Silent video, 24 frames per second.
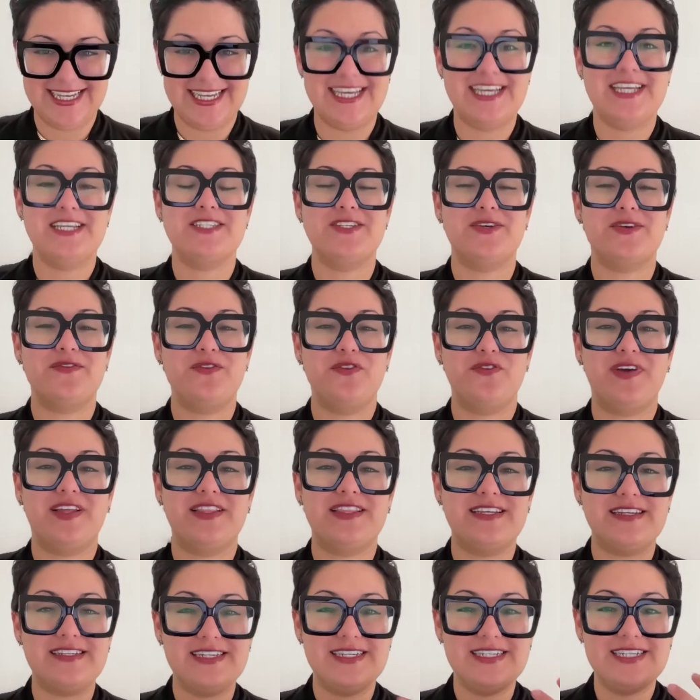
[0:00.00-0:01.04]
So you've got
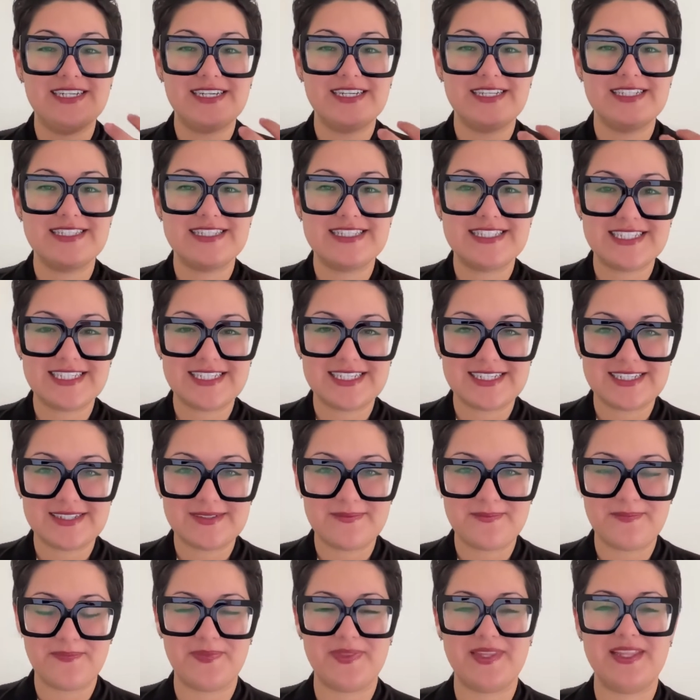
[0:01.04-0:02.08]
the
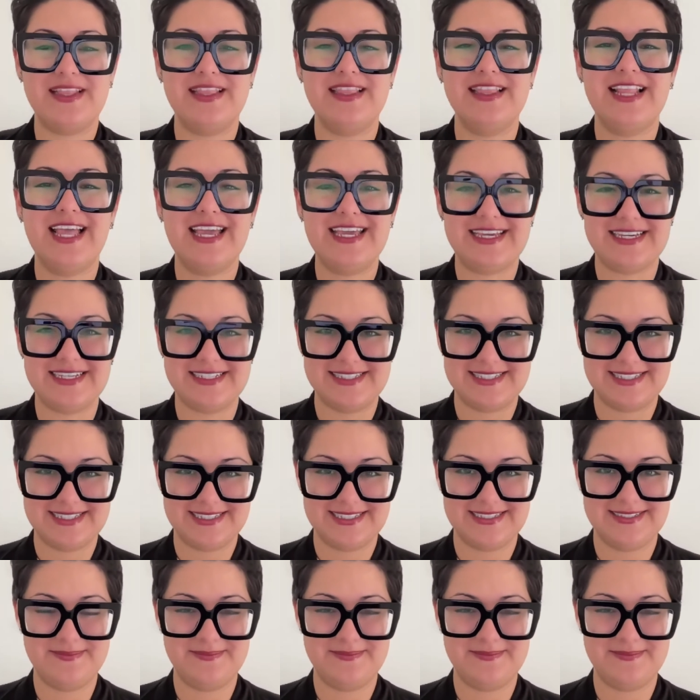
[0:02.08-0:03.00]
liked.